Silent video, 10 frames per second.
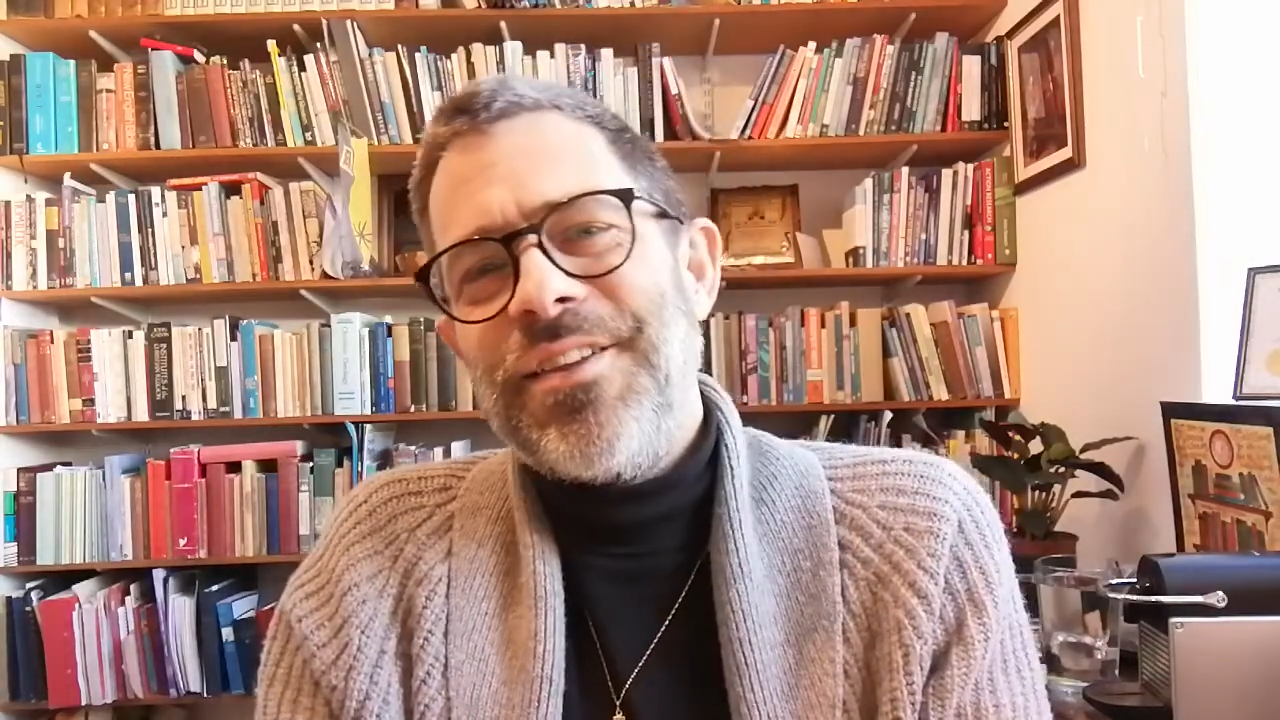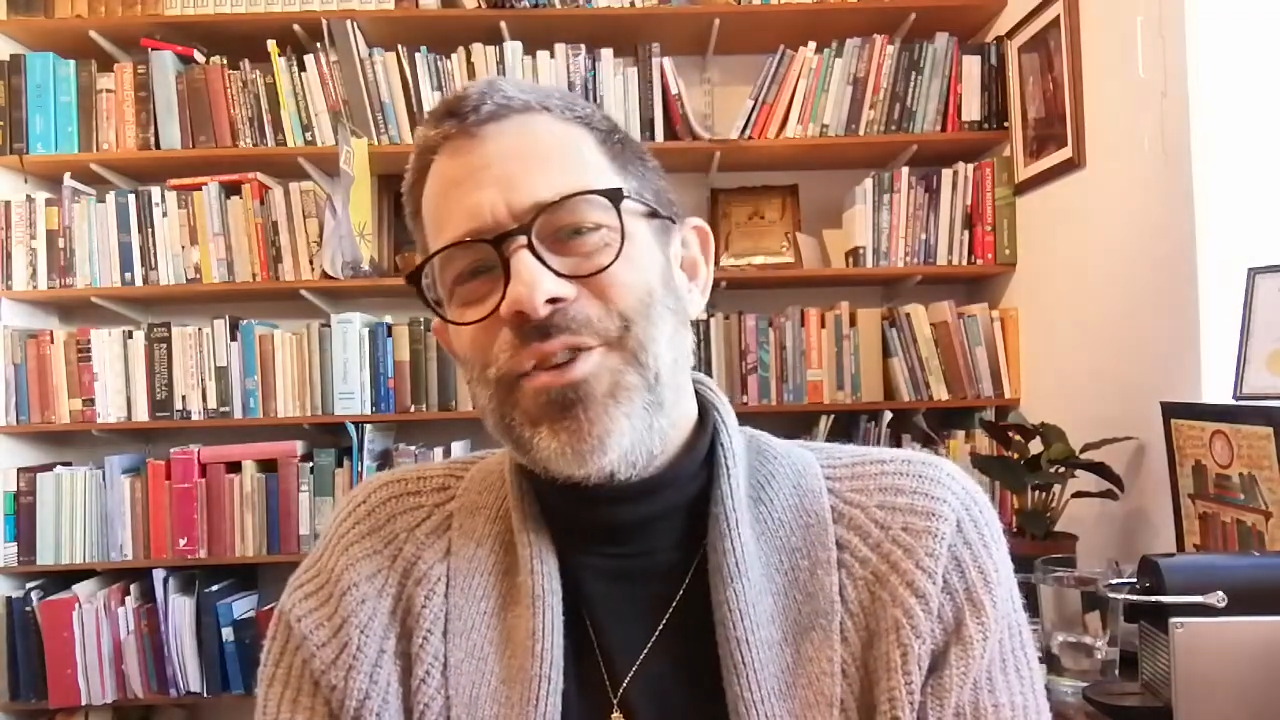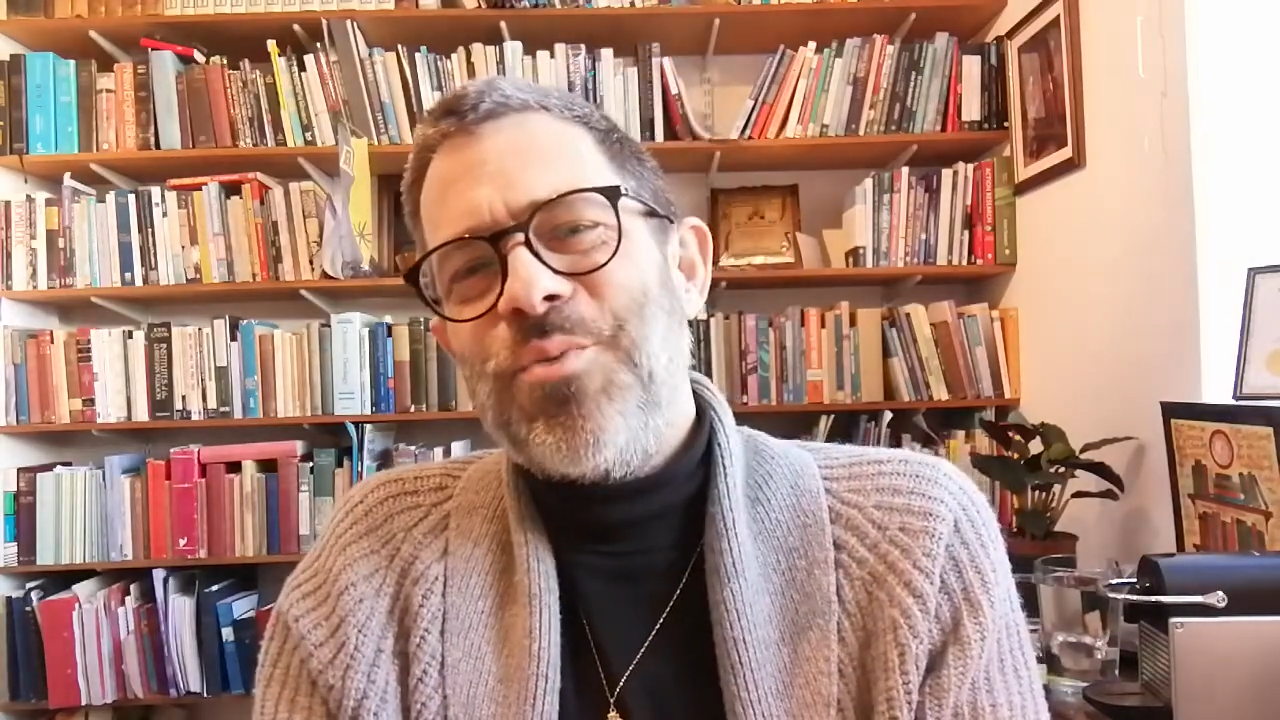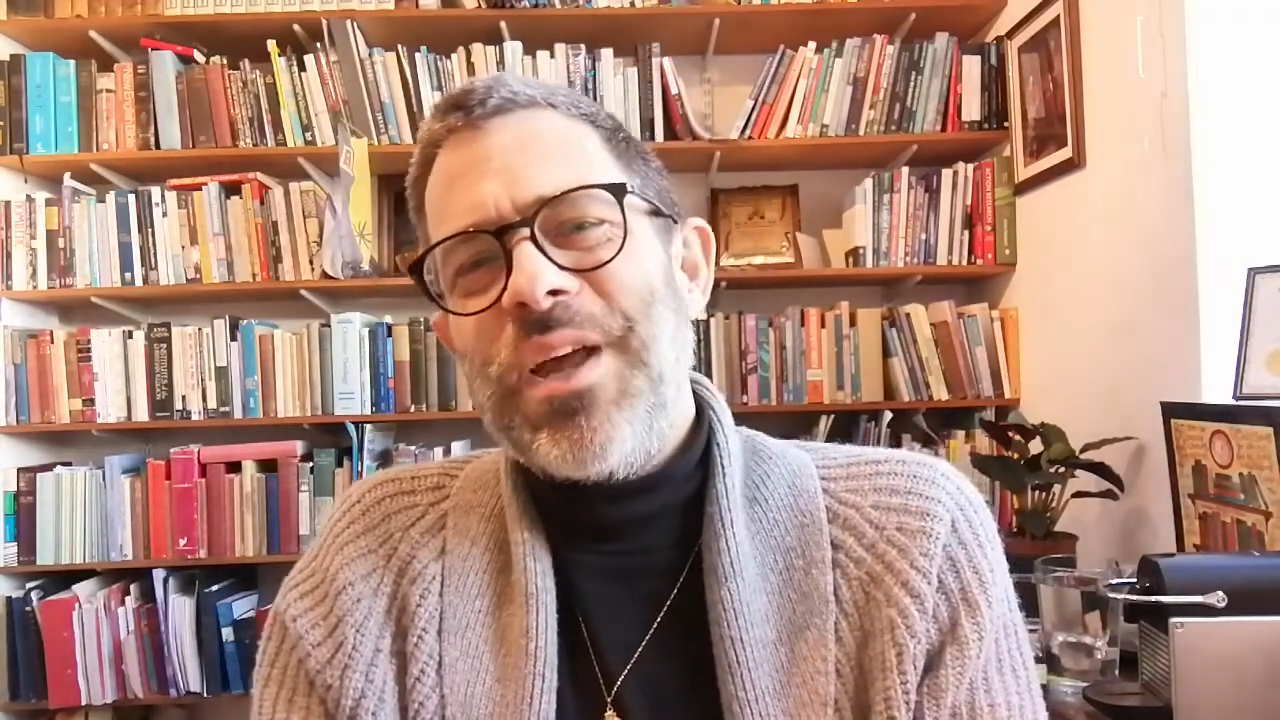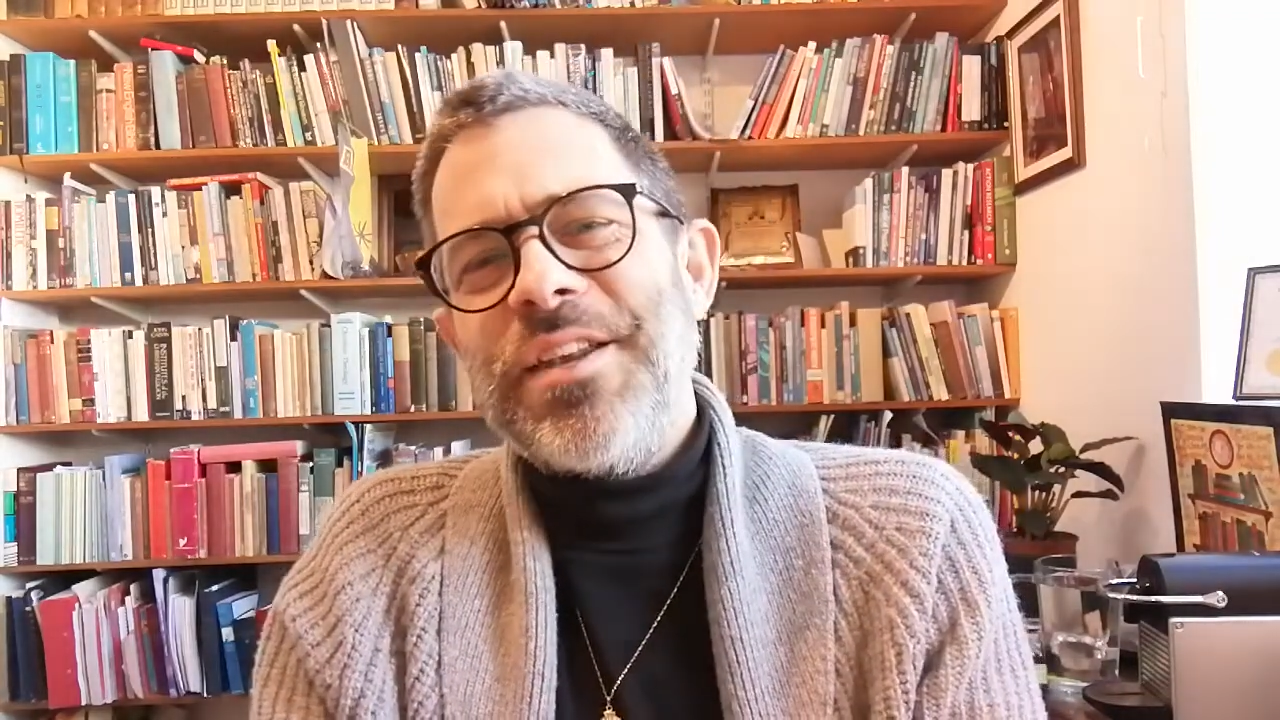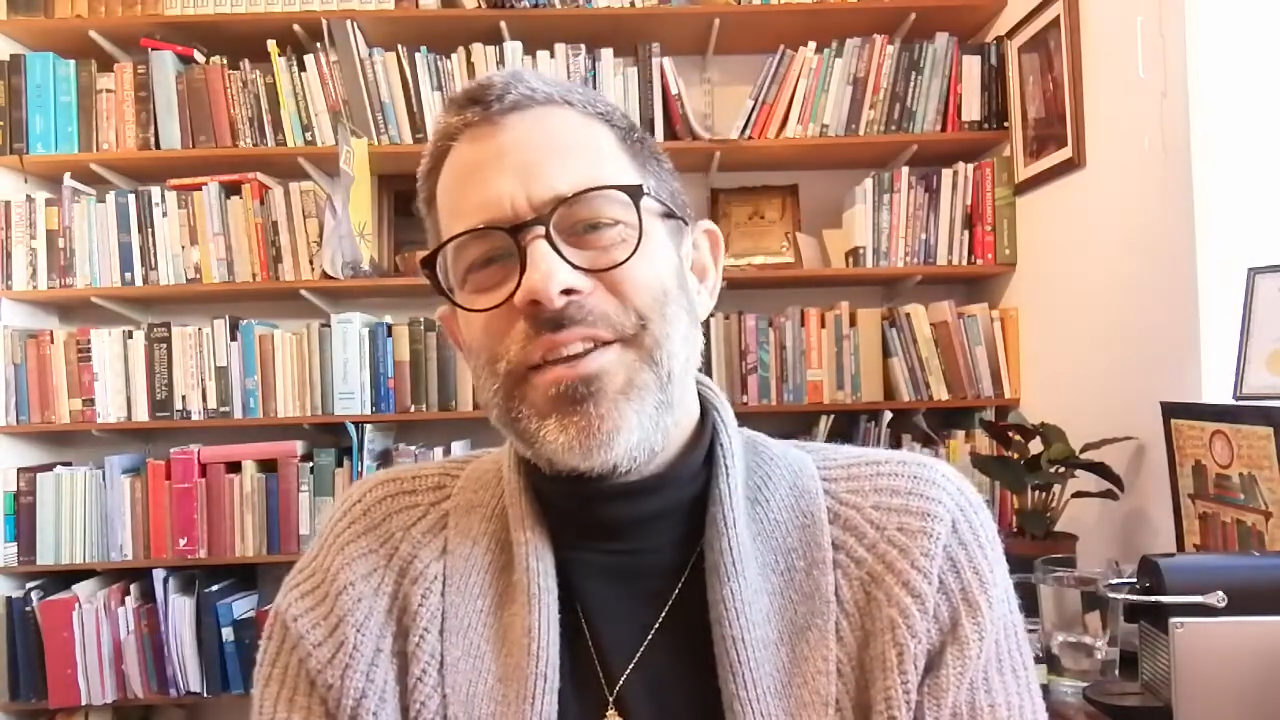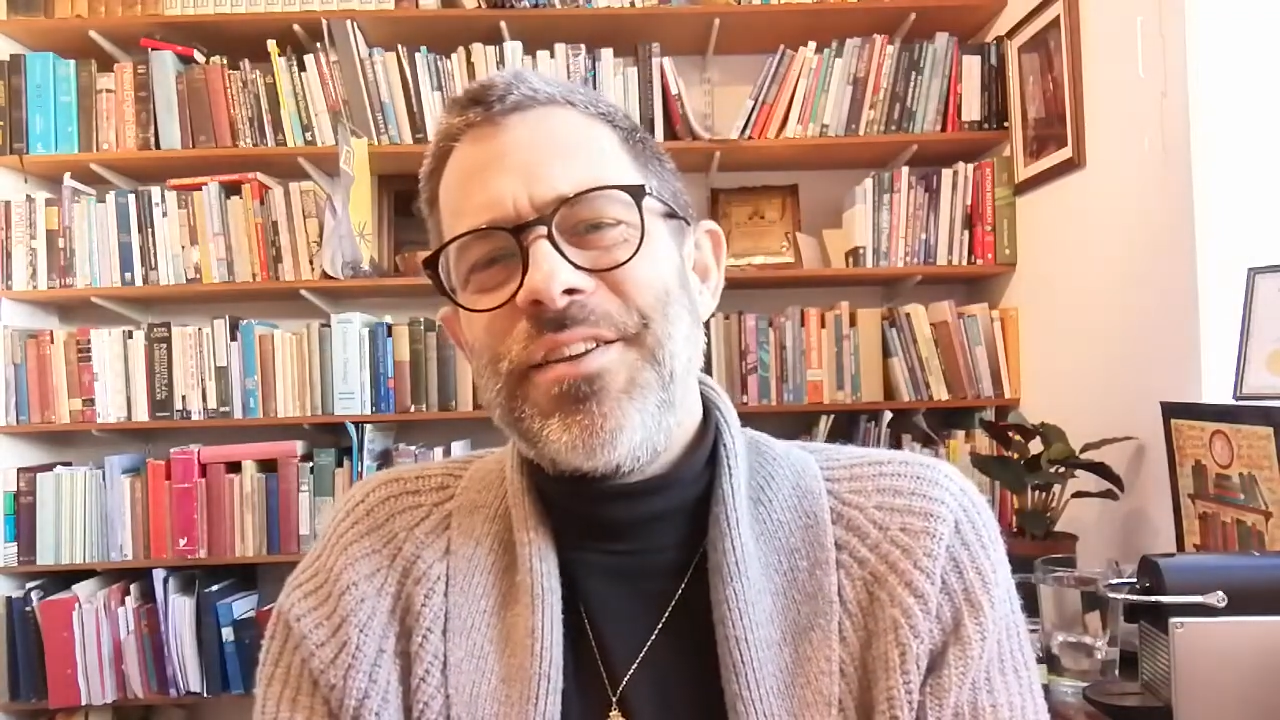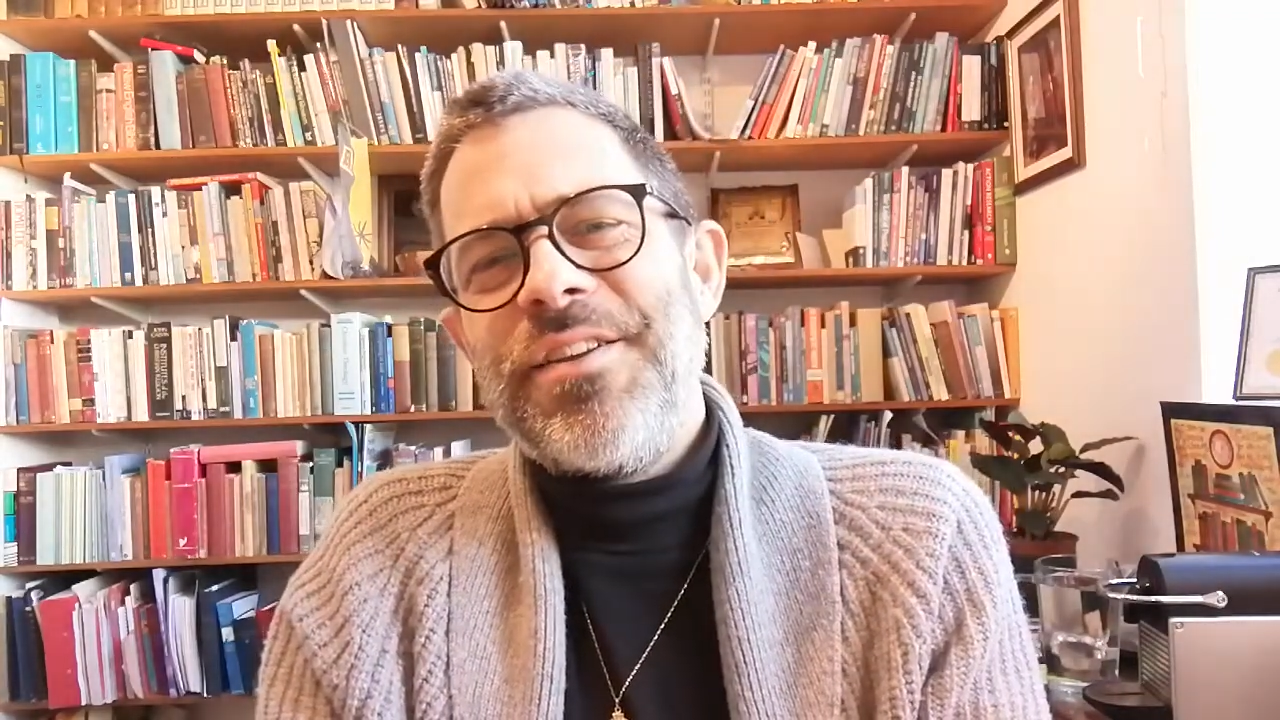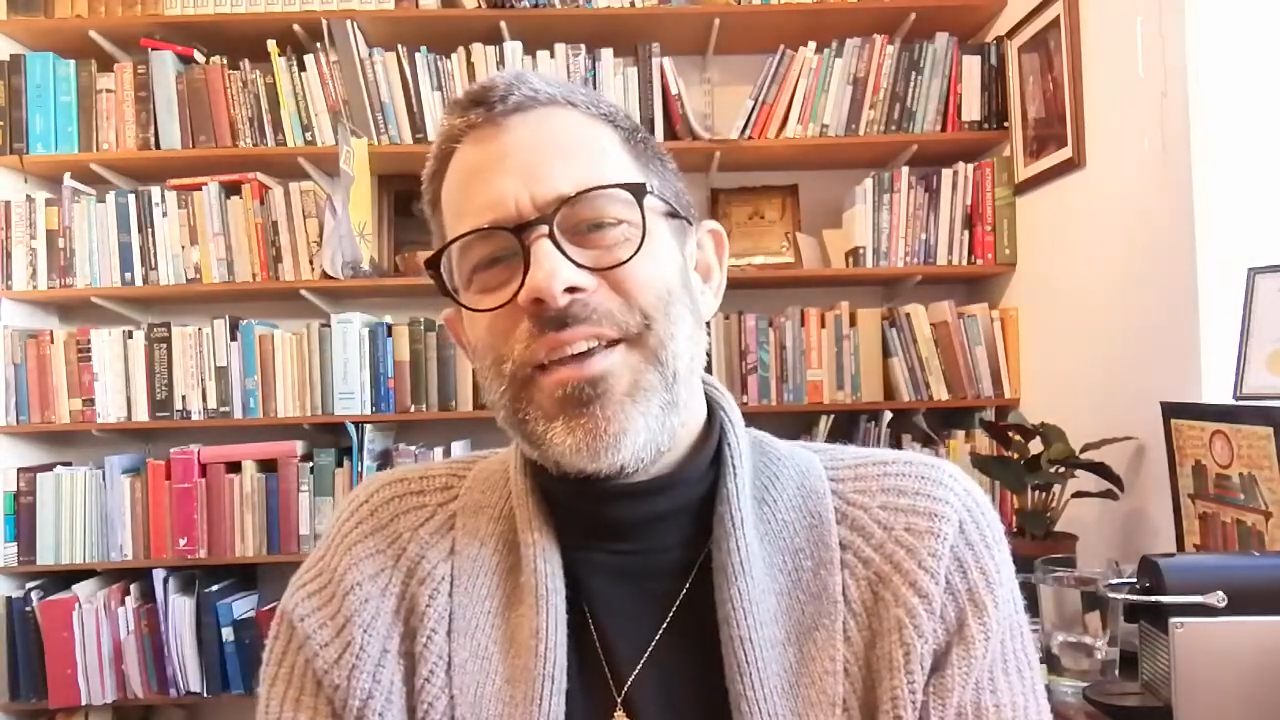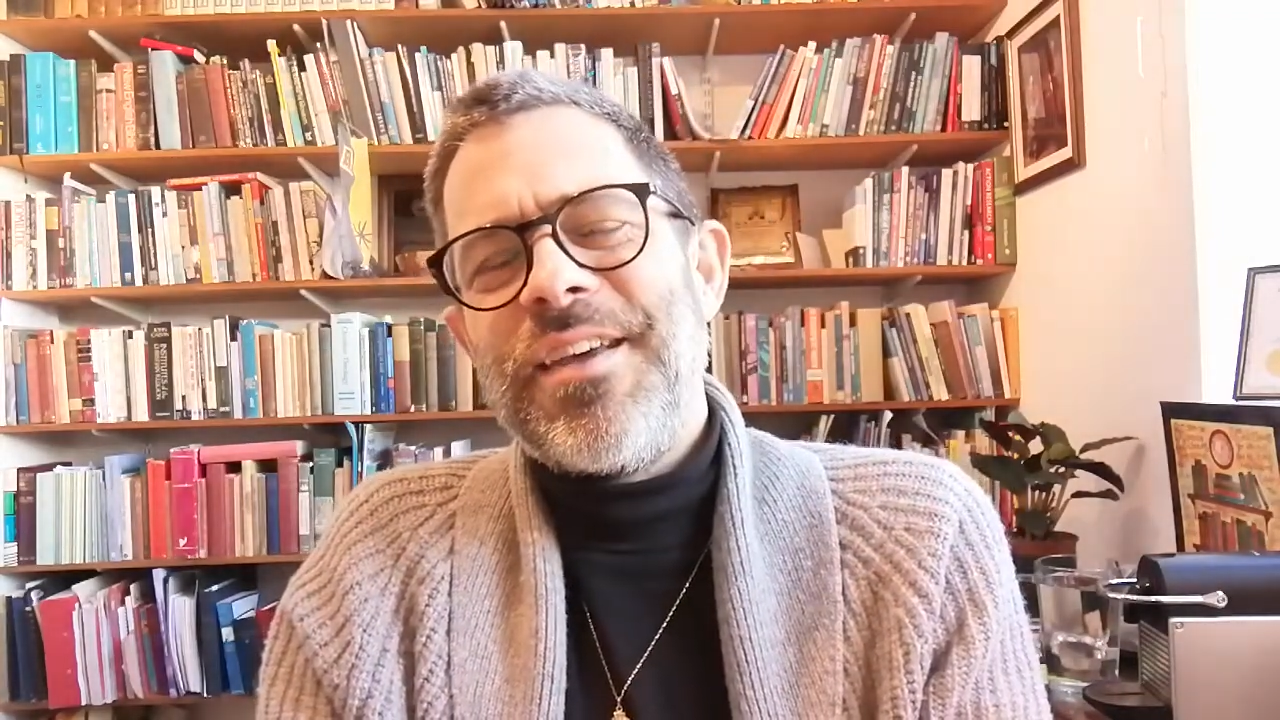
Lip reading: you went,